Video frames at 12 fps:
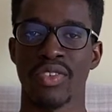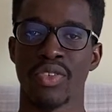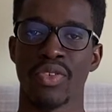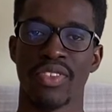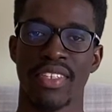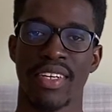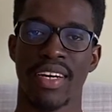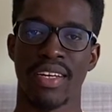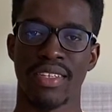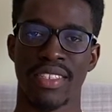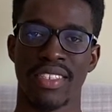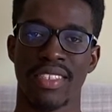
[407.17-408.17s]
to
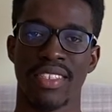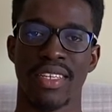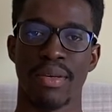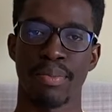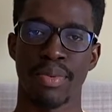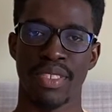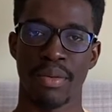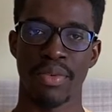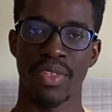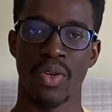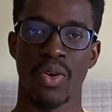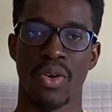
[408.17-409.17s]
cut some of the
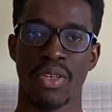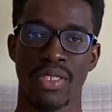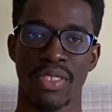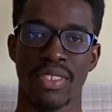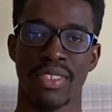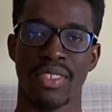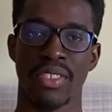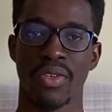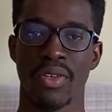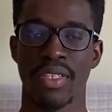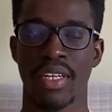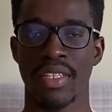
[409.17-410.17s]
costs and all
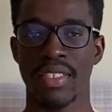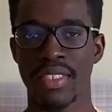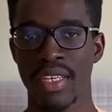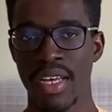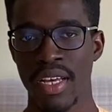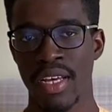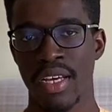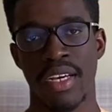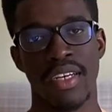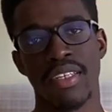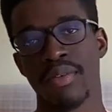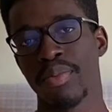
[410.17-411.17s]
that.
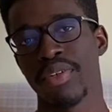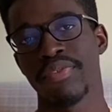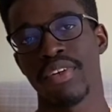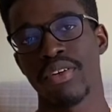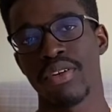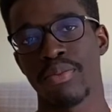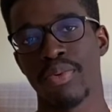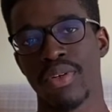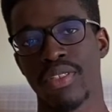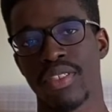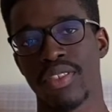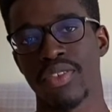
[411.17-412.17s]
It'll be very
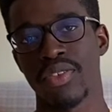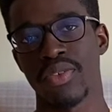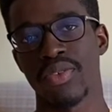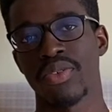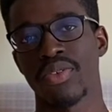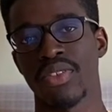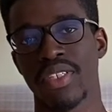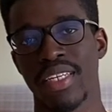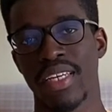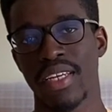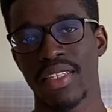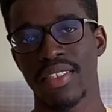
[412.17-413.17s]
important, to
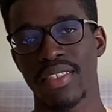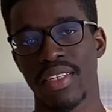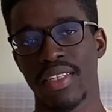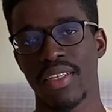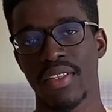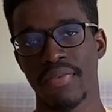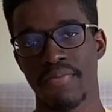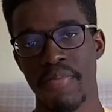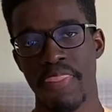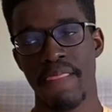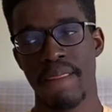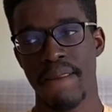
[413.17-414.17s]
get.
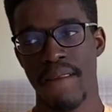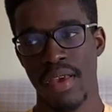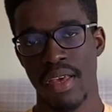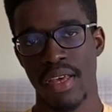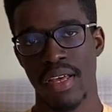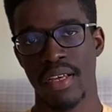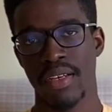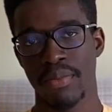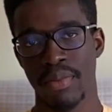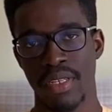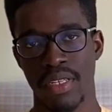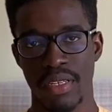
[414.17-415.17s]
Yeah,
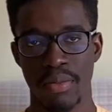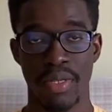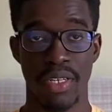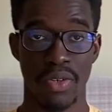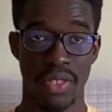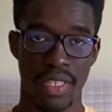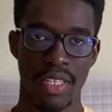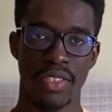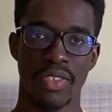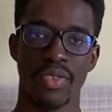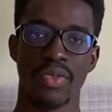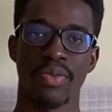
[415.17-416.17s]
it'll be a good thing to
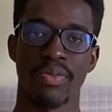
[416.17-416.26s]
do.